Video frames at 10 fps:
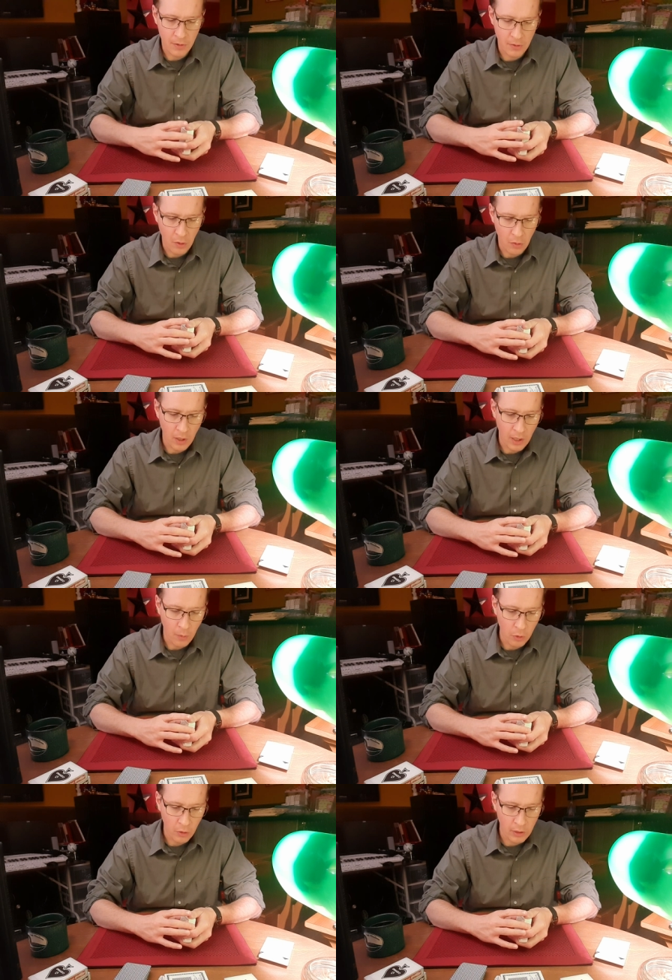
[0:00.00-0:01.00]
So uh,
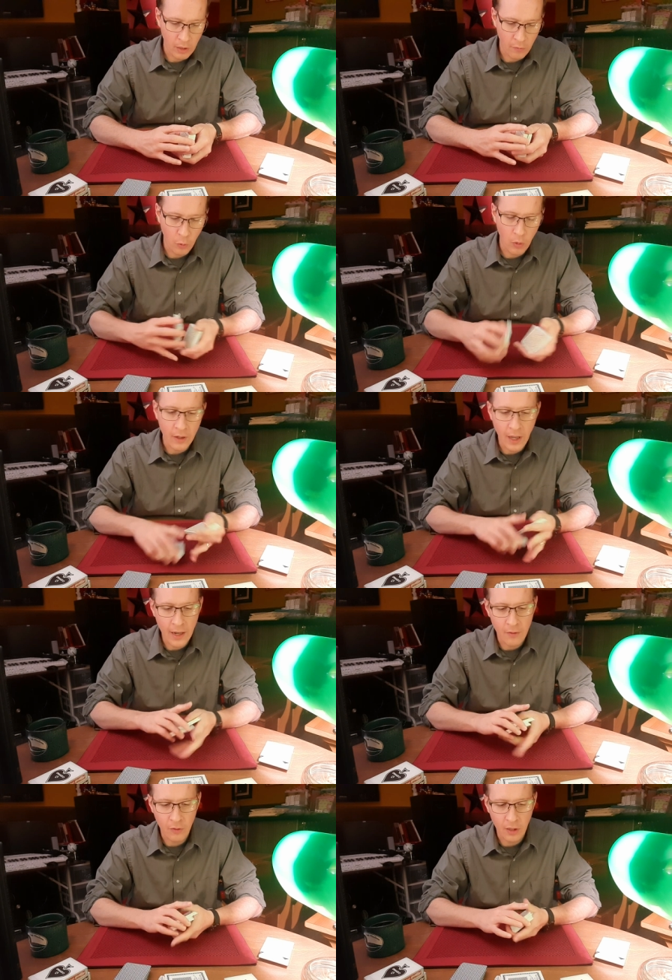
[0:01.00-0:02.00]
we're looking for the
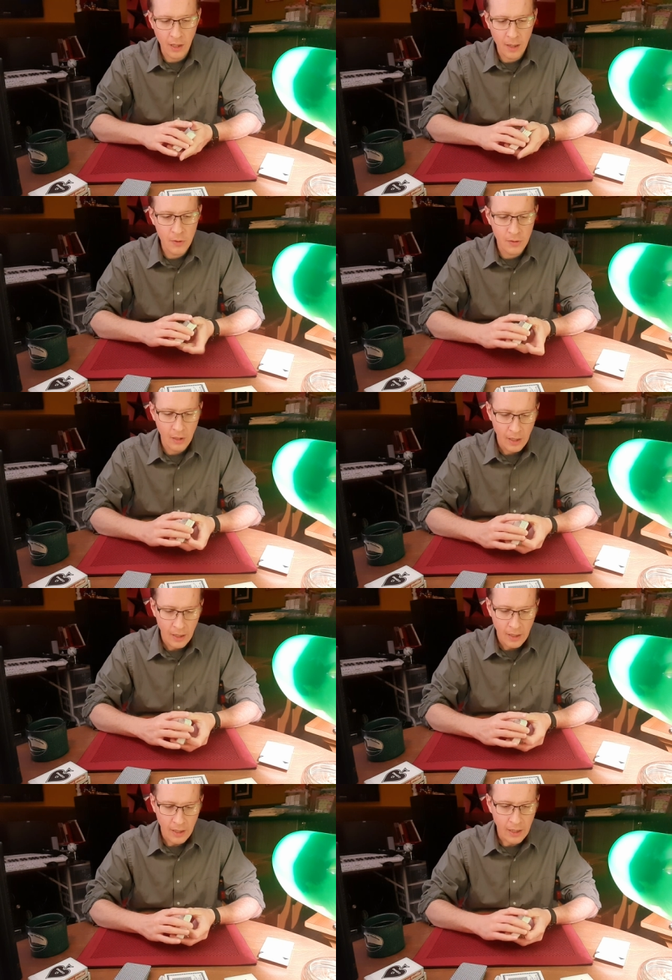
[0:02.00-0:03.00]
nine of clubs,
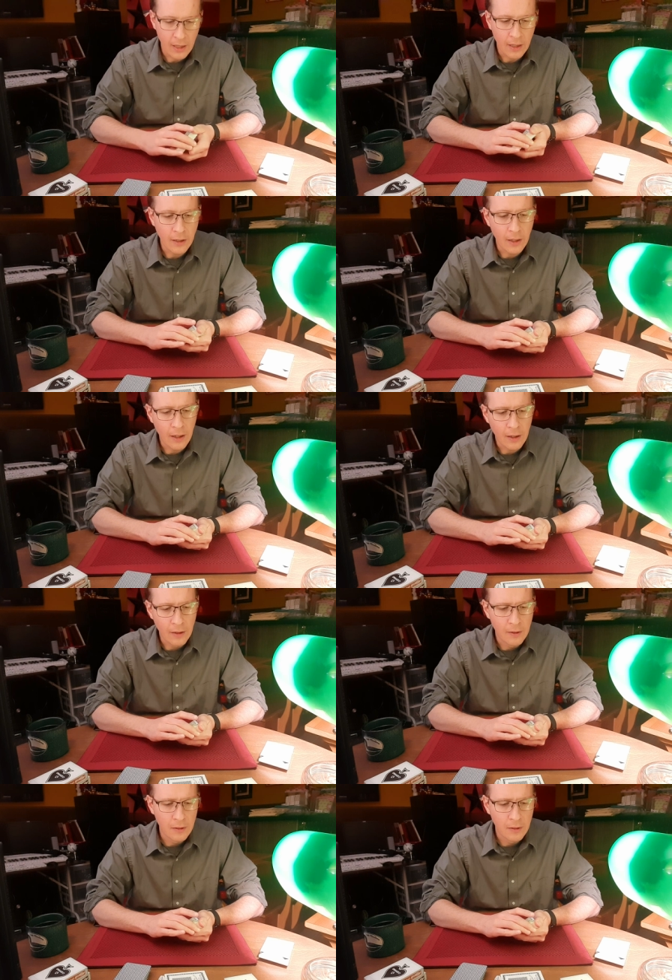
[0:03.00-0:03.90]
and uh,